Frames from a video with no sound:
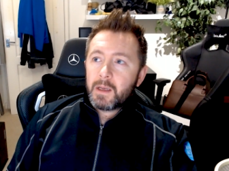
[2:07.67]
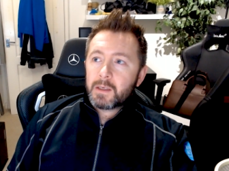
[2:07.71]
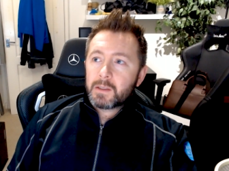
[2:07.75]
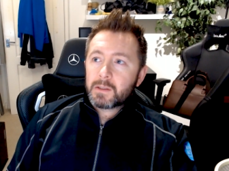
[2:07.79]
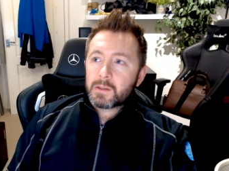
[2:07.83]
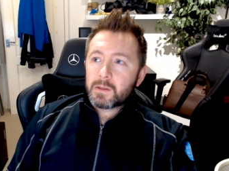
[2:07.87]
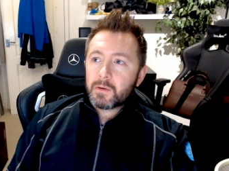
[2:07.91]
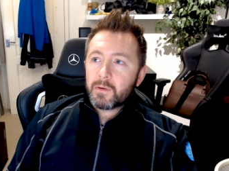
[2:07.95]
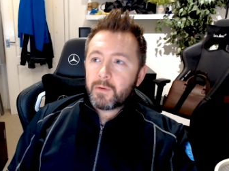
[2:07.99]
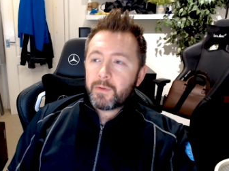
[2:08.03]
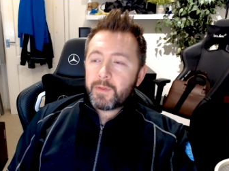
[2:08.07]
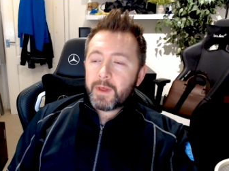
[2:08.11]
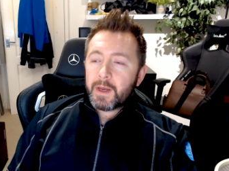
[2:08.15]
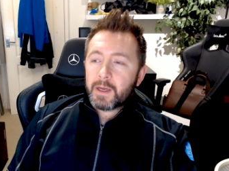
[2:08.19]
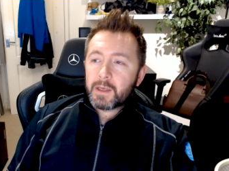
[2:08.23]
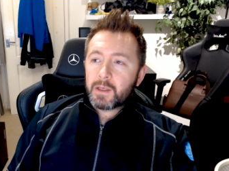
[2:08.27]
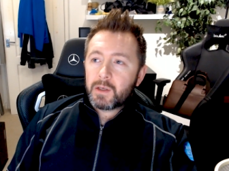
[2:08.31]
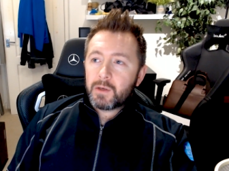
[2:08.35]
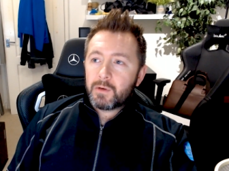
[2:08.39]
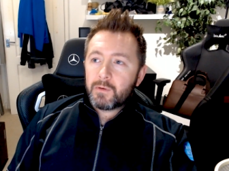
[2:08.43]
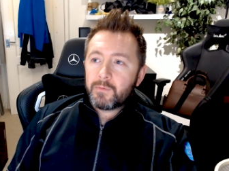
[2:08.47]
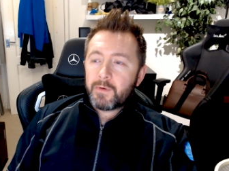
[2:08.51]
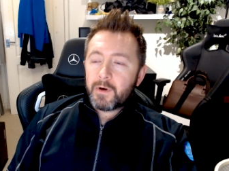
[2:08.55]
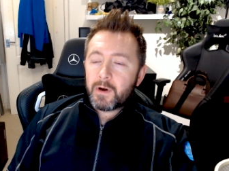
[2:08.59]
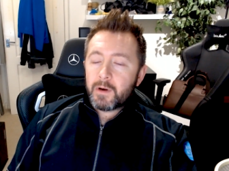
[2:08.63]
So
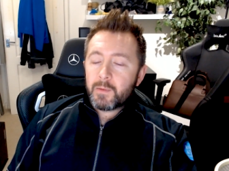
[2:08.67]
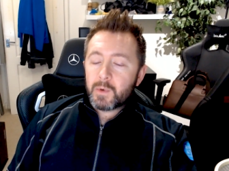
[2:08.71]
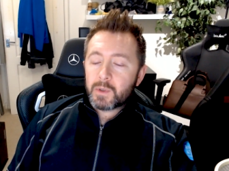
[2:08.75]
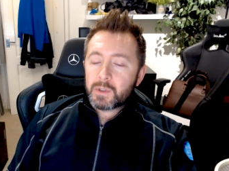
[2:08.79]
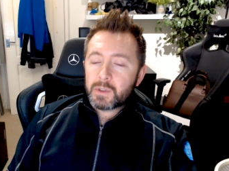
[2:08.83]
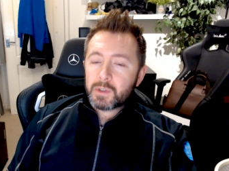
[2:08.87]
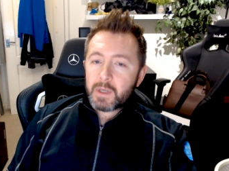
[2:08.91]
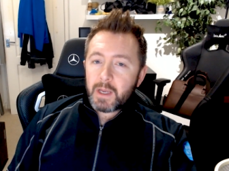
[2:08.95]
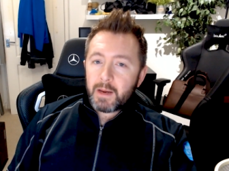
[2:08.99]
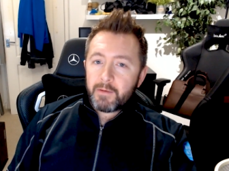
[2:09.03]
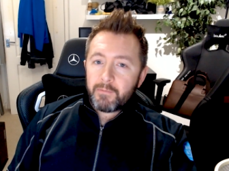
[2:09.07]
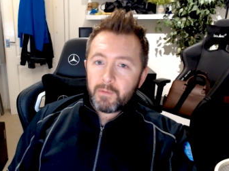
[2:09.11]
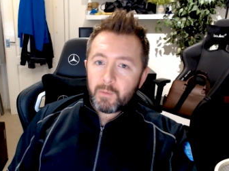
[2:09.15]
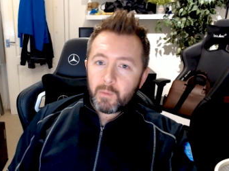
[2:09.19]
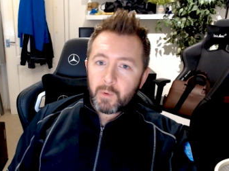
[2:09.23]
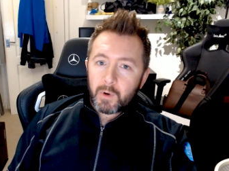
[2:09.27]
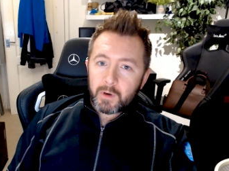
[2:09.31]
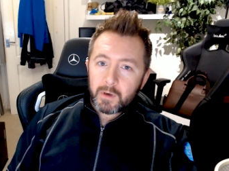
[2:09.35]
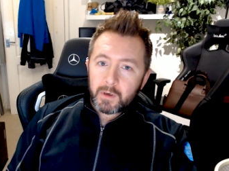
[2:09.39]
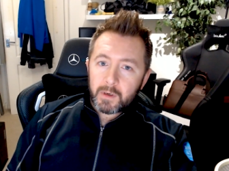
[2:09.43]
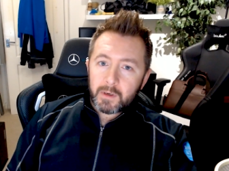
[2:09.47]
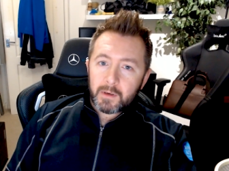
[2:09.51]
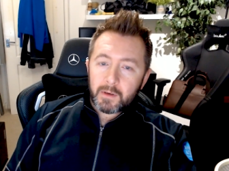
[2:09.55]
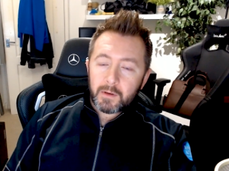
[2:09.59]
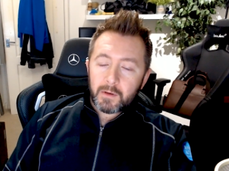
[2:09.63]
thank you very much to
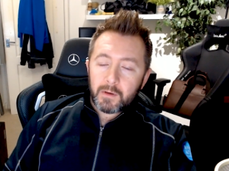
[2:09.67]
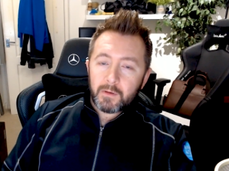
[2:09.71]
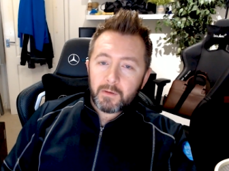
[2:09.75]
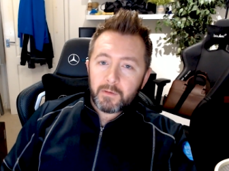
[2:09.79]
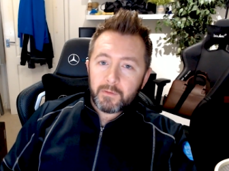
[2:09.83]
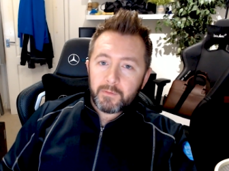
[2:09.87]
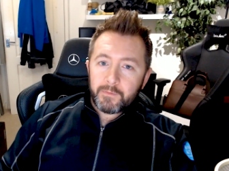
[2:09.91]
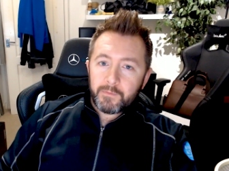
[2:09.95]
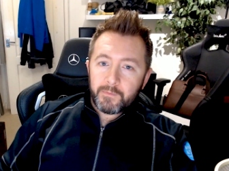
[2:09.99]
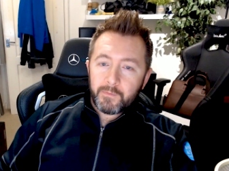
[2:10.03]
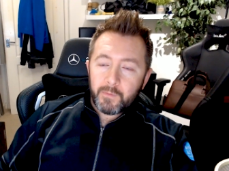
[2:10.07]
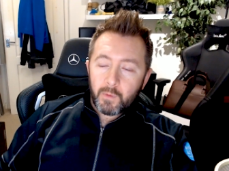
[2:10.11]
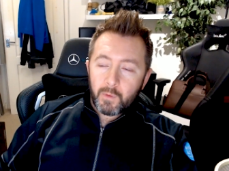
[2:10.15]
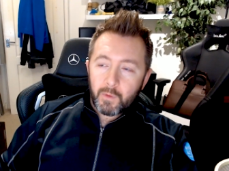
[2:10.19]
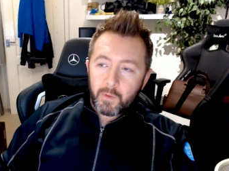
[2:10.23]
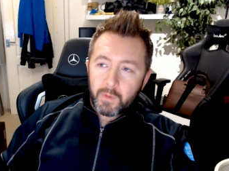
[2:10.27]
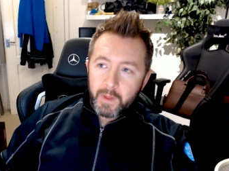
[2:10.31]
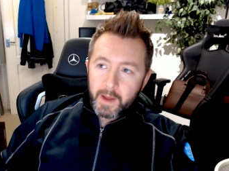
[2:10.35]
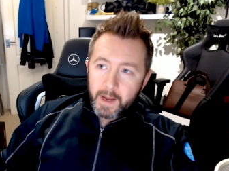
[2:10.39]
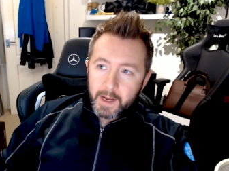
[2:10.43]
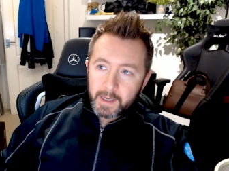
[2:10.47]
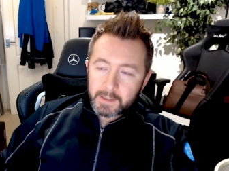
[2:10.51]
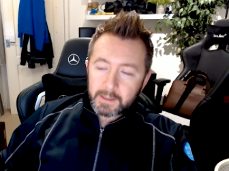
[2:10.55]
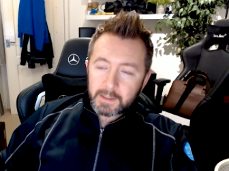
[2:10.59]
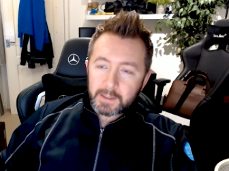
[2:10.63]
everyone for
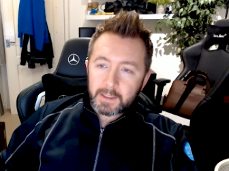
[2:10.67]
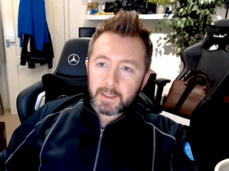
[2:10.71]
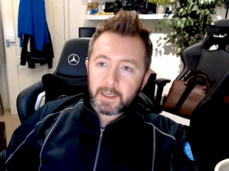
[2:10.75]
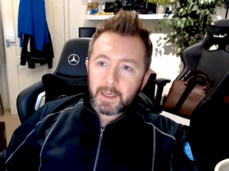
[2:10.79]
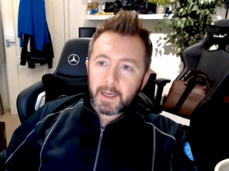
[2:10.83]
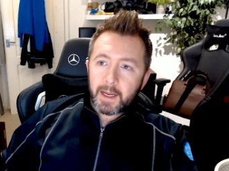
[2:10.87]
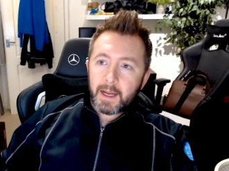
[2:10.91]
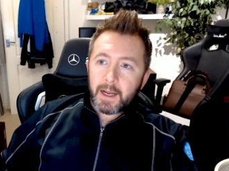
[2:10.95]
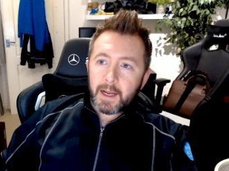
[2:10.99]
that.